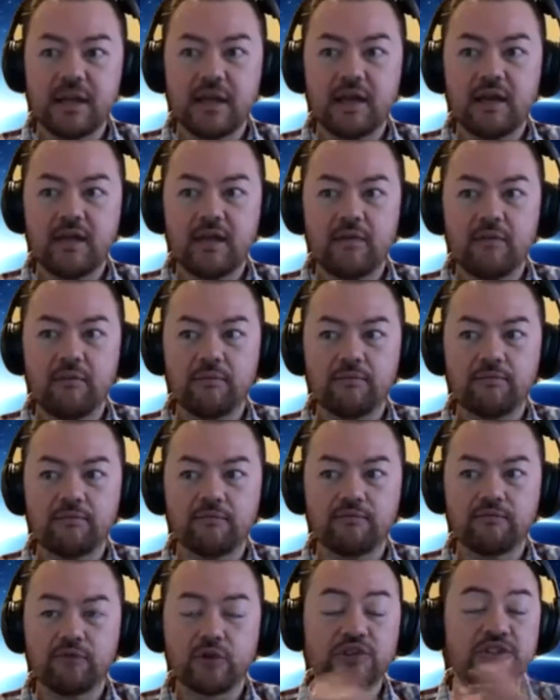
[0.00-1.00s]
Uh,
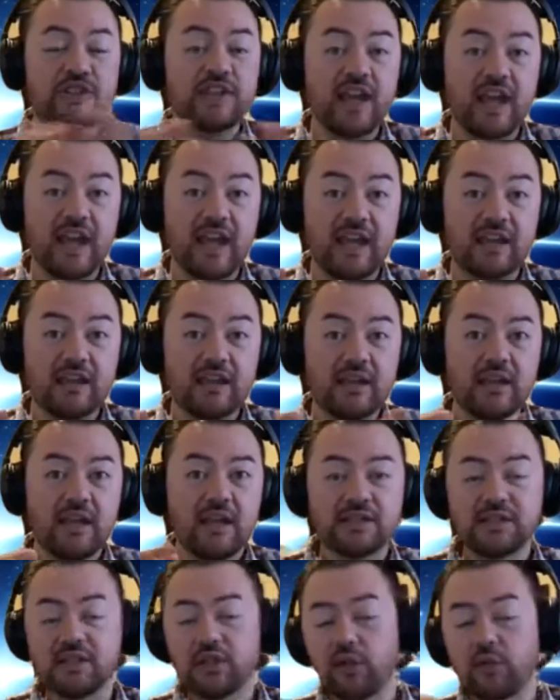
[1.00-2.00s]
for today,
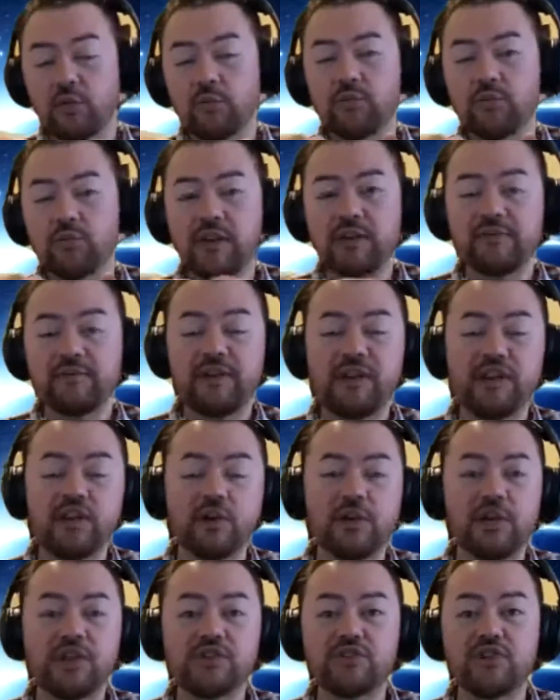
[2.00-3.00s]
it's a little brief video
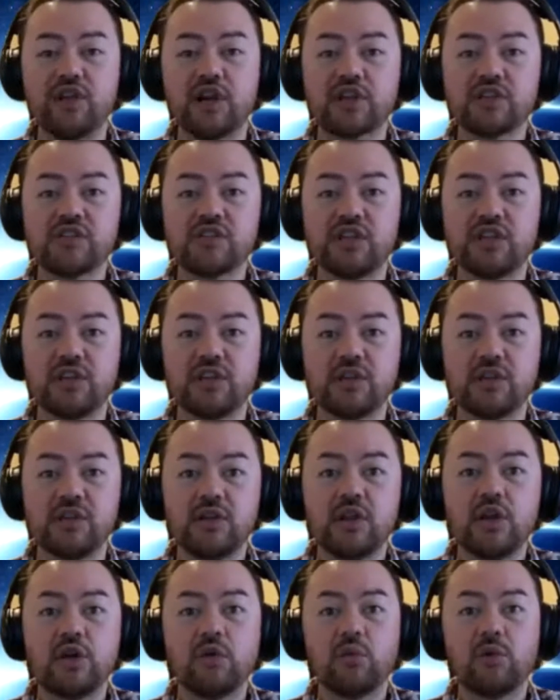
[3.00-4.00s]
introduction
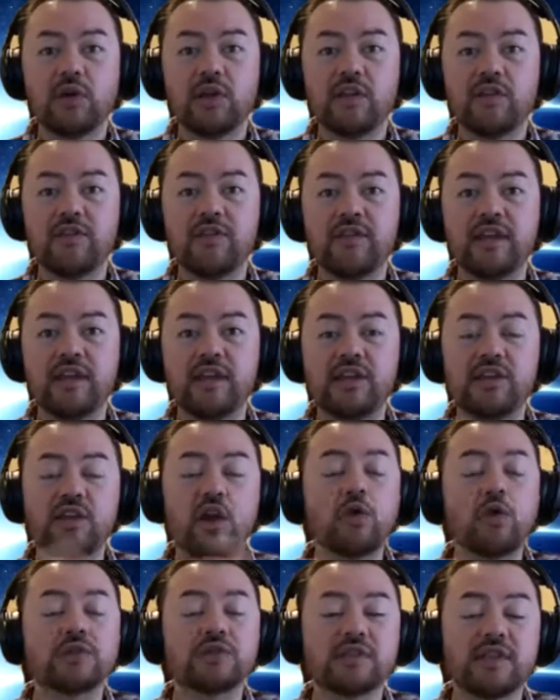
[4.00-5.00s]
with the
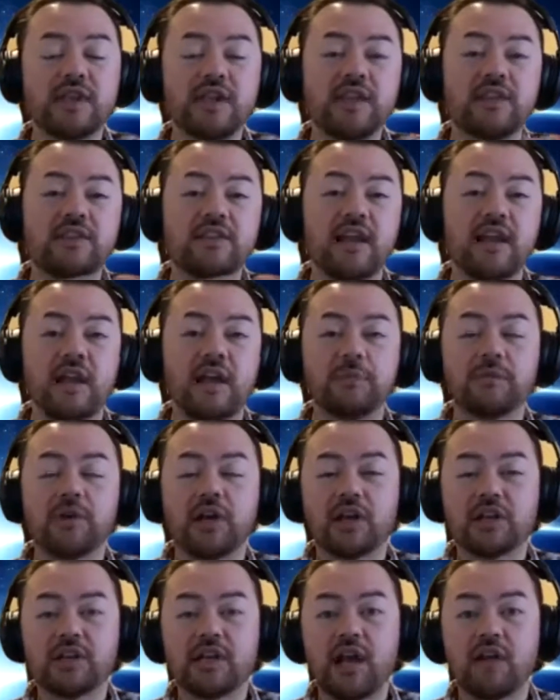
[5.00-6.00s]
notes that I'm
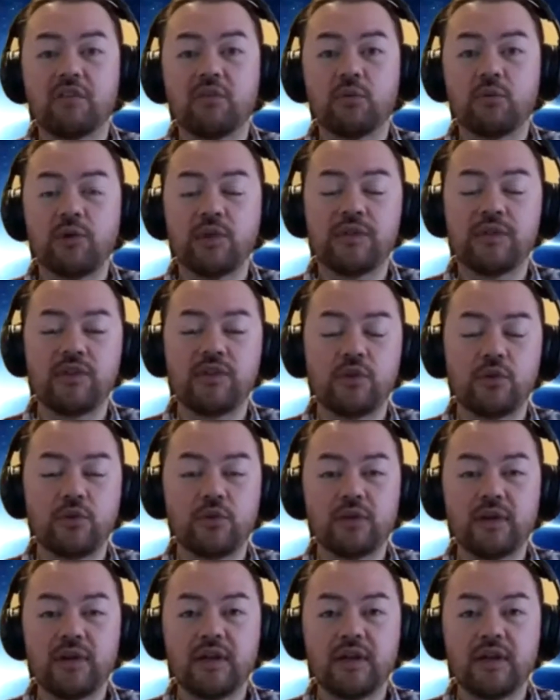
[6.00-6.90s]
going to cover with you.